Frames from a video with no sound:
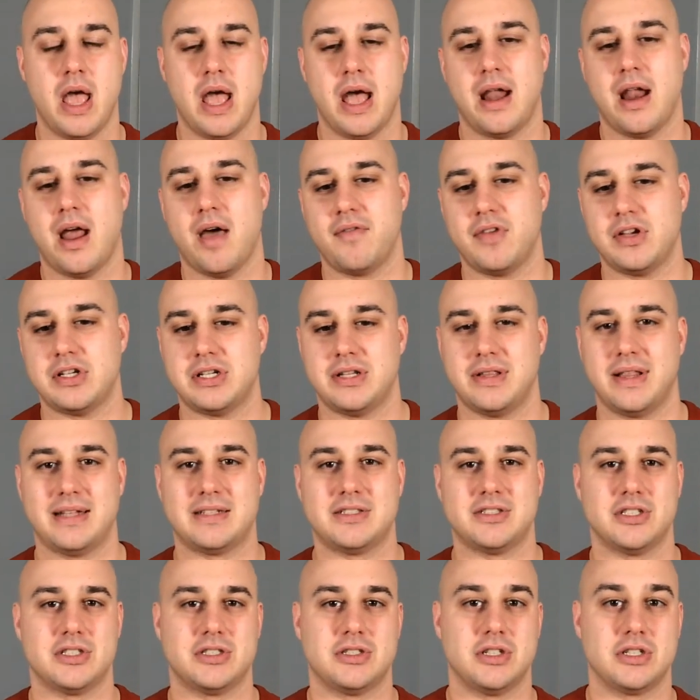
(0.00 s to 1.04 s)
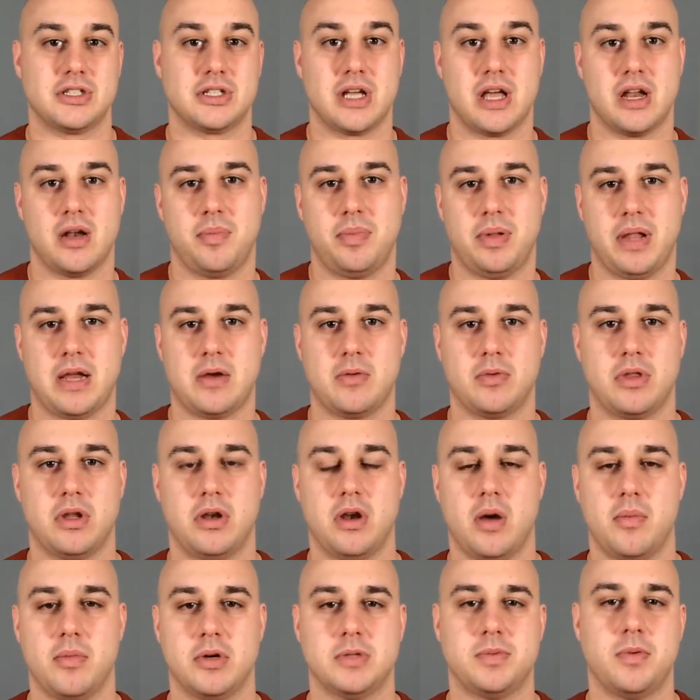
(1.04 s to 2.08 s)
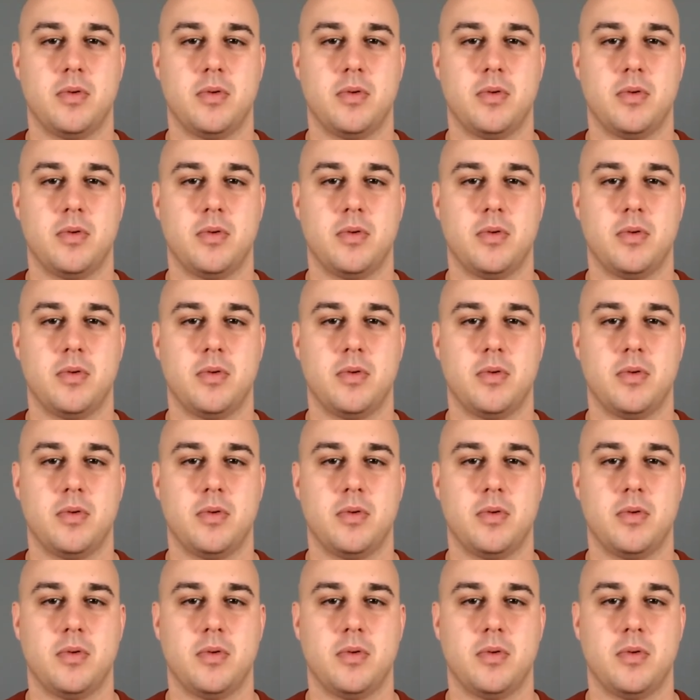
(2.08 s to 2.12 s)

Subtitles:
And obviously that's just us kind of playing with the numbers,